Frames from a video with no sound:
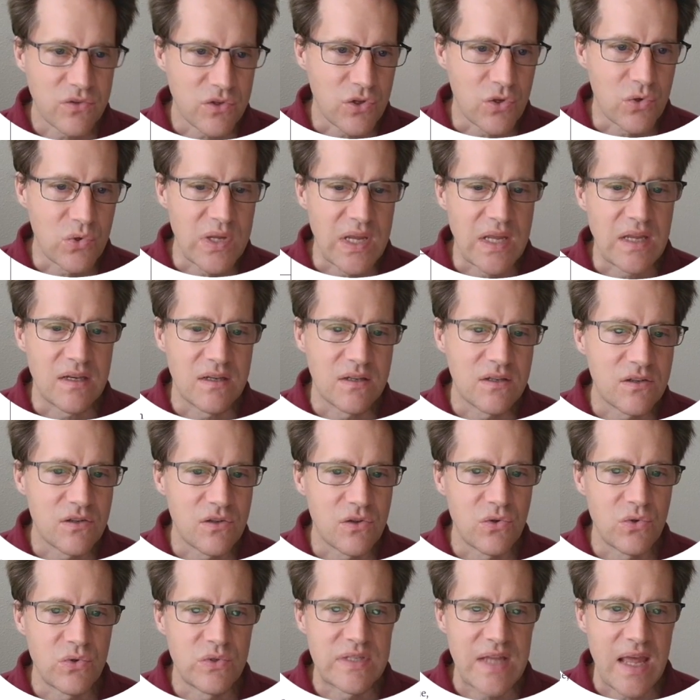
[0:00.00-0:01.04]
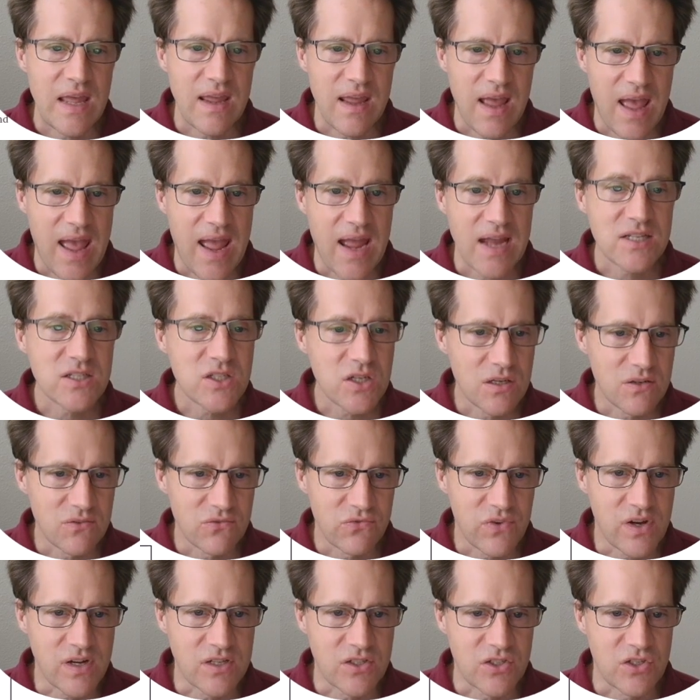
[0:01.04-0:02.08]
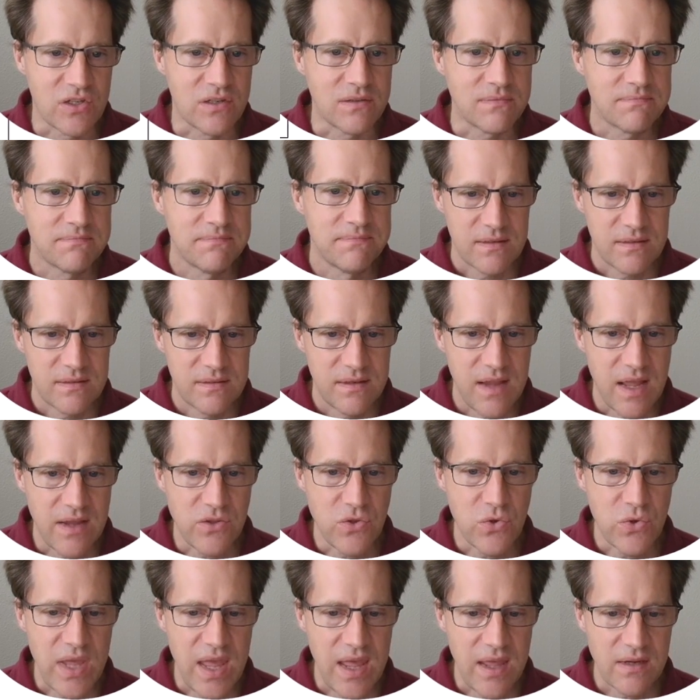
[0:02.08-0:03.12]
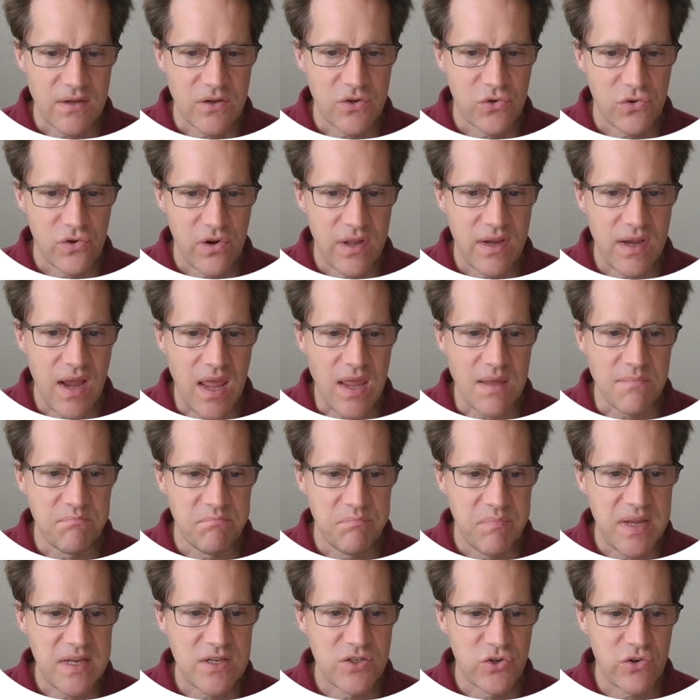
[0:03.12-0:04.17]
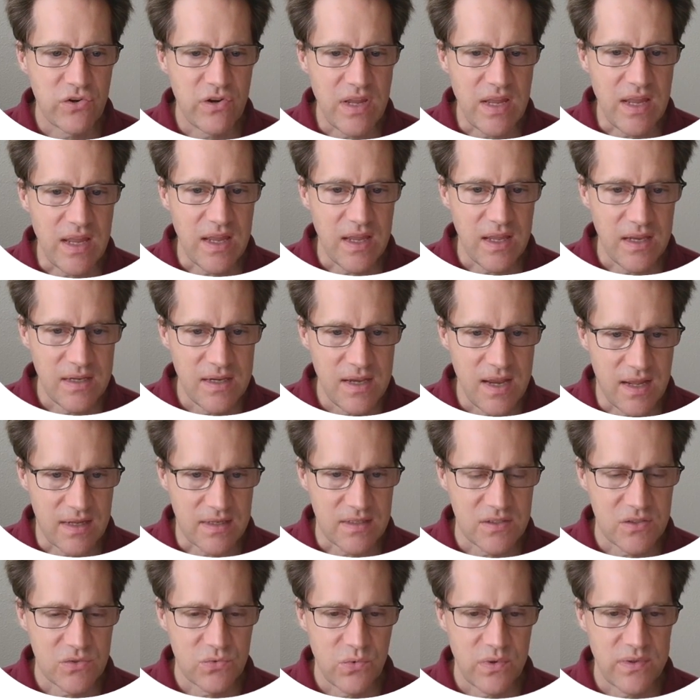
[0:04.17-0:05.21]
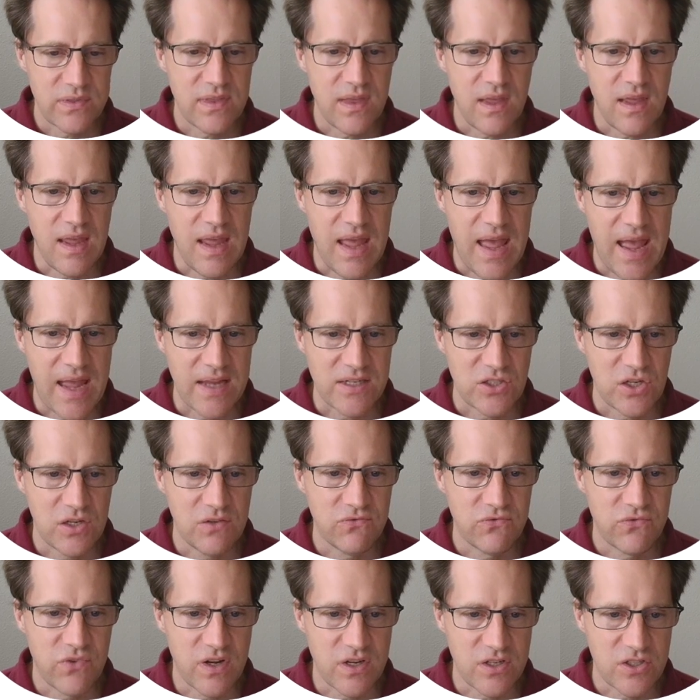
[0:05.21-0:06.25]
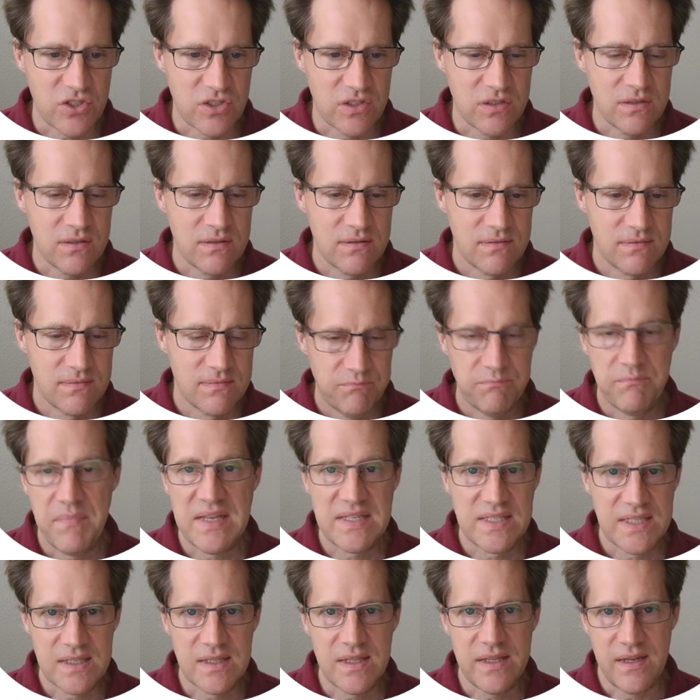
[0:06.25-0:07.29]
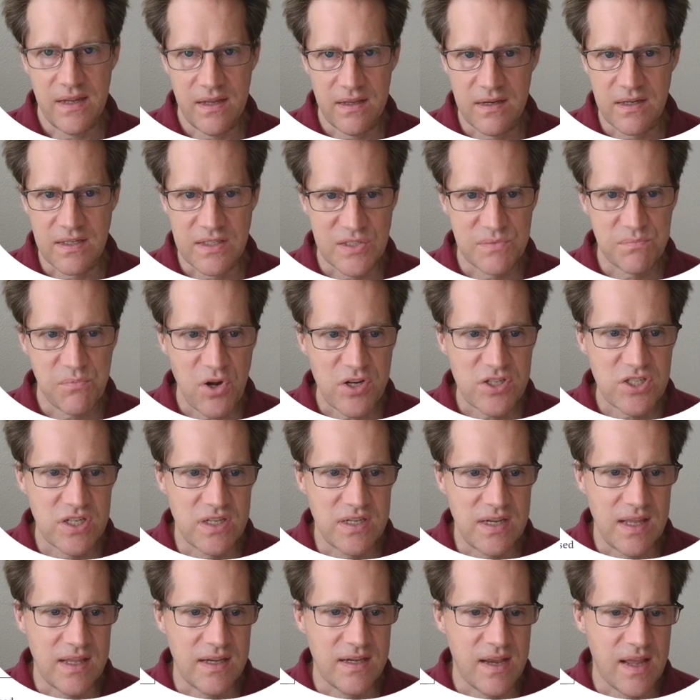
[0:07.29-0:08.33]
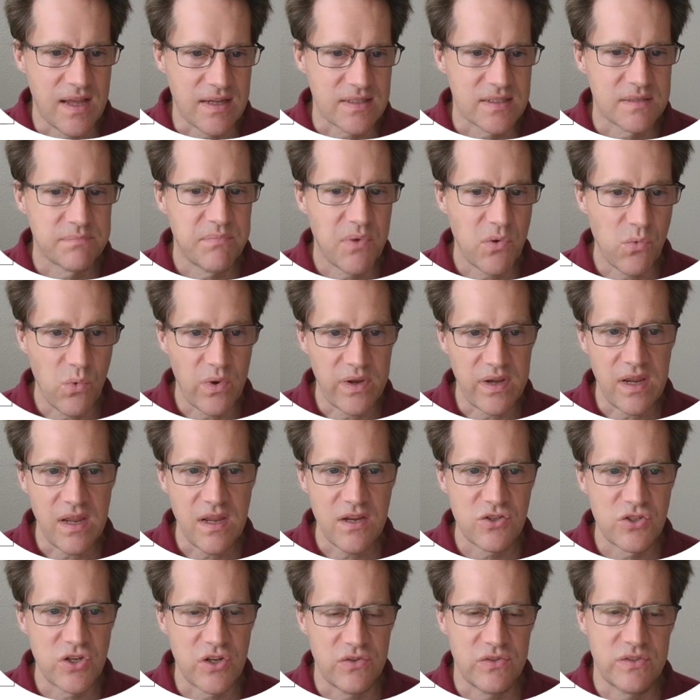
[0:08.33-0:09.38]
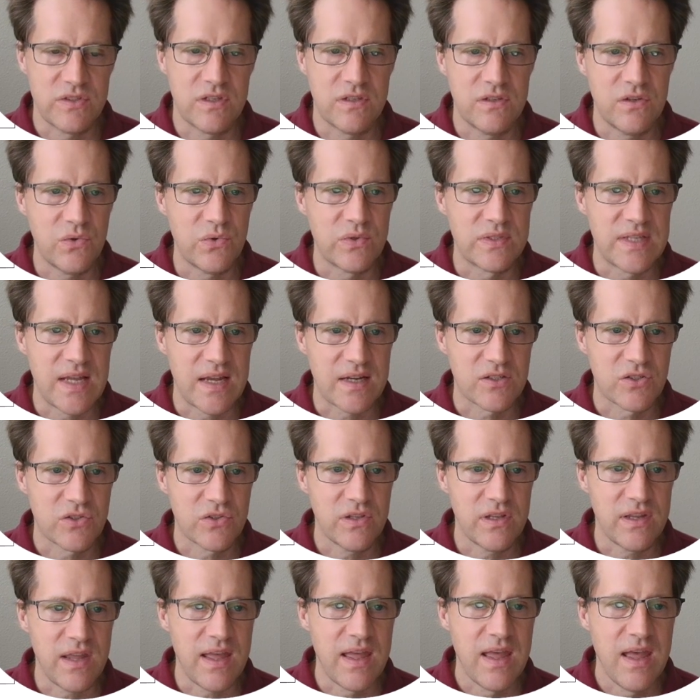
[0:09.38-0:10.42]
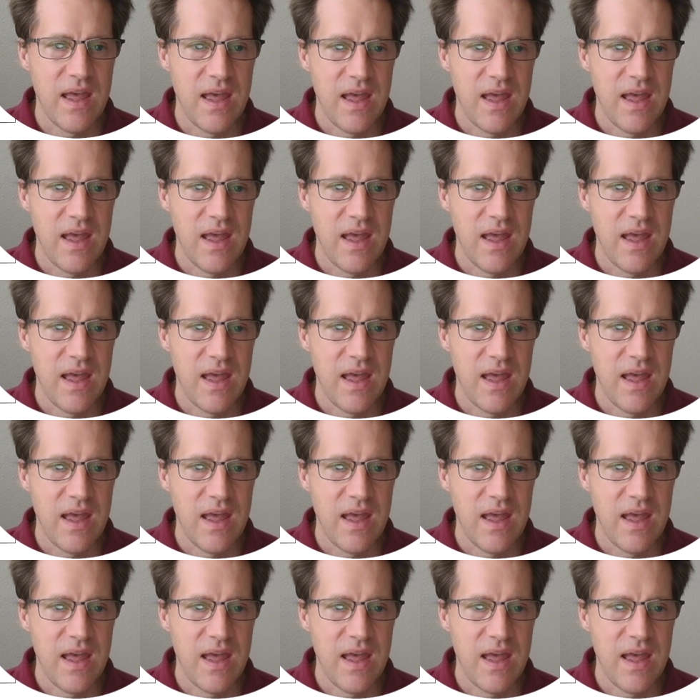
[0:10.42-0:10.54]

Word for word: you can use a hashing function. Now you can create a B-tree index with a hashing function, basically an expression index, but what he chose to do is actually